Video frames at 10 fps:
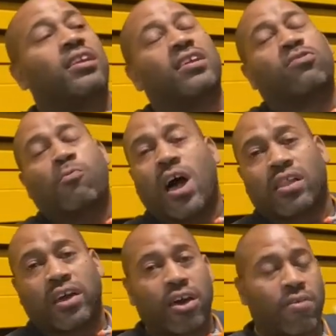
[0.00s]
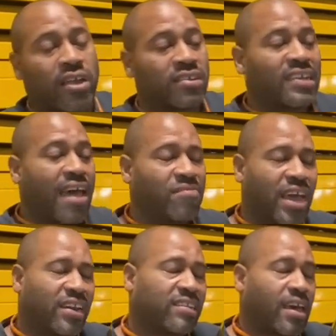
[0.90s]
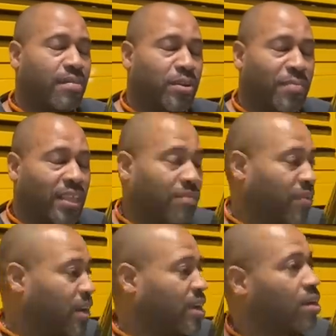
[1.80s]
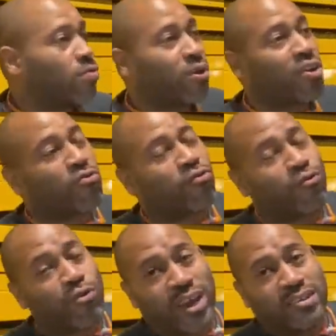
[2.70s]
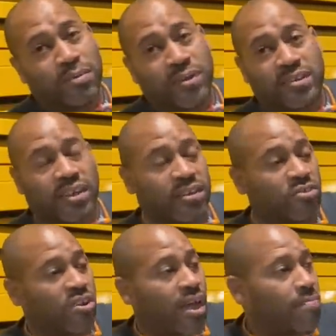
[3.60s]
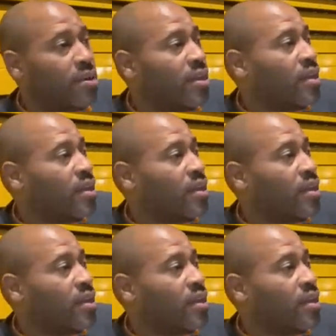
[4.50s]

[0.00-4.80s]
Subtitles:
lids a while ago. I just haven't had the time to make the video. We're crazy busy at the shop,